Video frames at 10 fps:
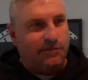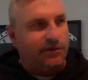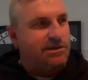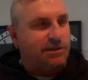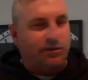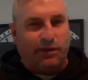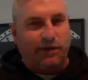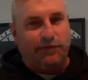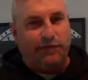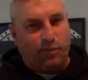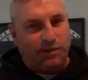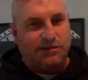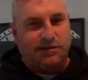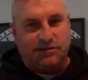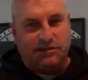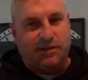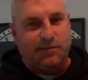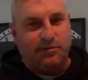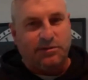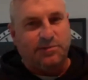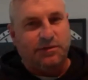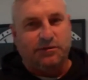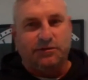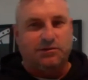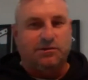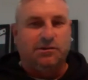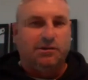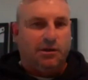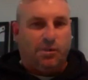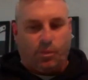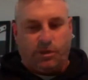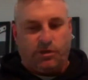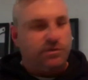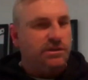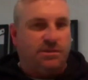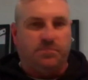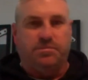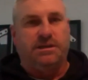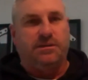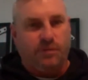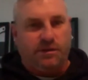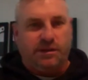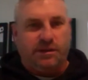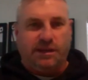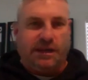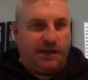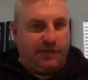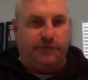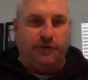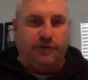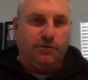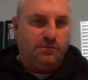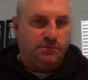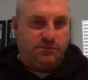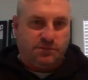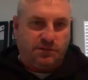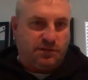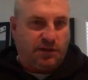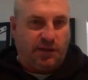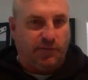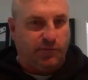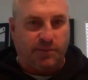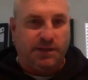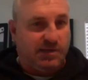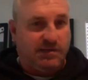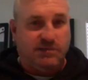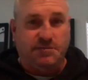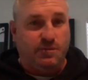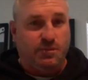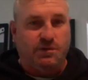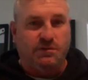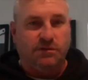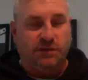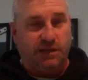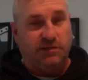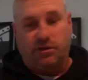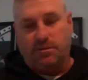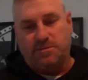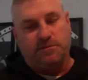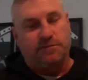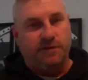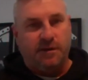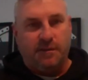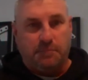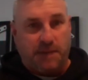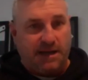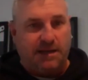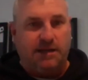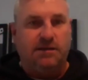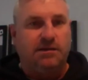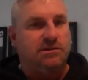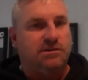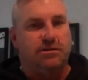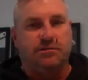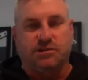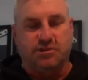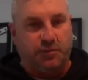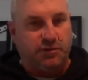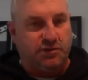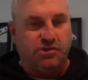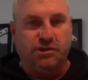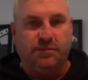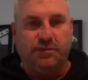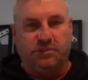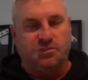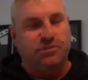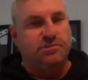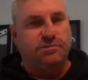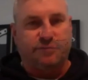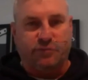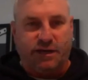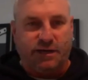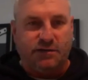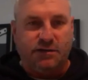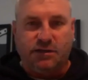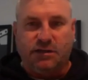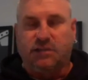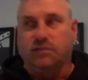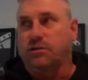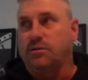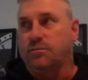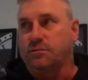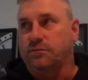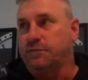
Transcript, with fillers: The reason it went from winter to summer was because we couldn't compete with the AFL and the rugby leagues of the world in terms of marketing, in terms of sponsorship, in terms of crowd, in terms of